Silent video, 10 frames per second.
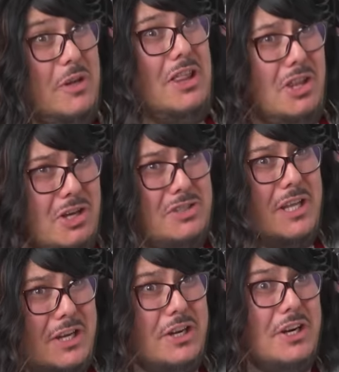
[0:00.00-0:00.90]
it looks
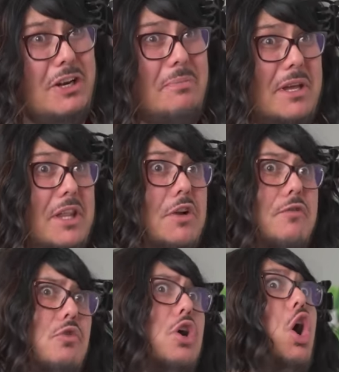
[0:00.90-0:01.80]
like you're gonna be there
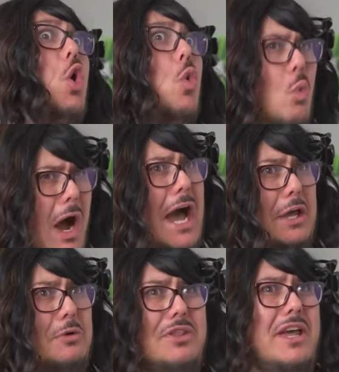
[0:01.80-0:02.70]
for a
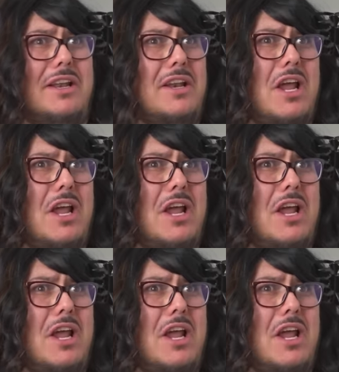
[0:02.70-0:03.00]
while then.